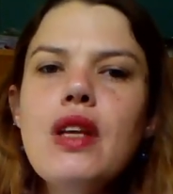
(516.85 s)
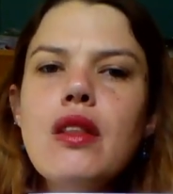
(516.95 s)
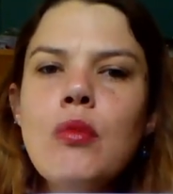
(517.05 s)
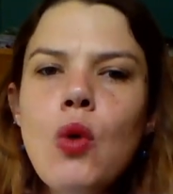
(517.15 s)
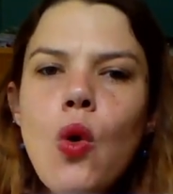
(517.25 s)

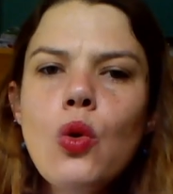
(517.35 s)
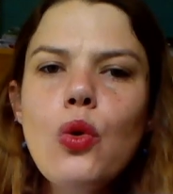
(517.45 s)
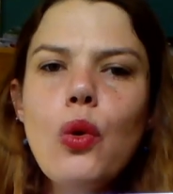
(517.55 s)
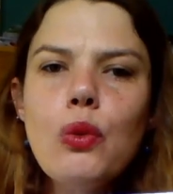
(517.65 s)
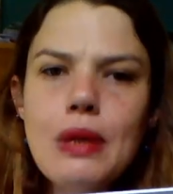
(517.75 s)
the more
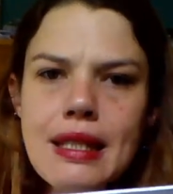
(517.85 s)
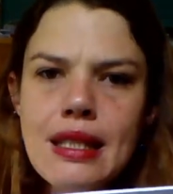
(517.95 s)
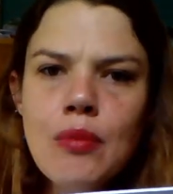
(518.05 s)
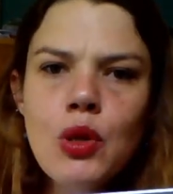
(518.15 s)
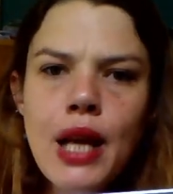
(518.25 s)

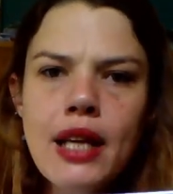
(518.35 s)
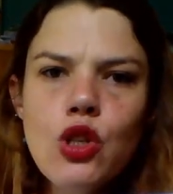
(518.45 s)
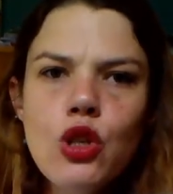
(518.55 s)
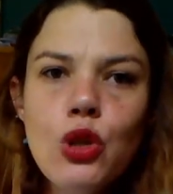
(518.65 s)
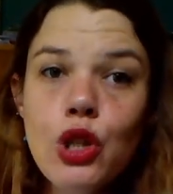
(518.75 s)

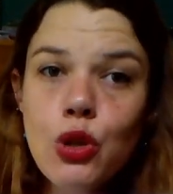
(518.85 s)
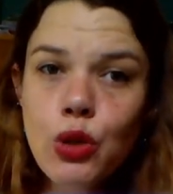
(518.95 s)
stimulation you can do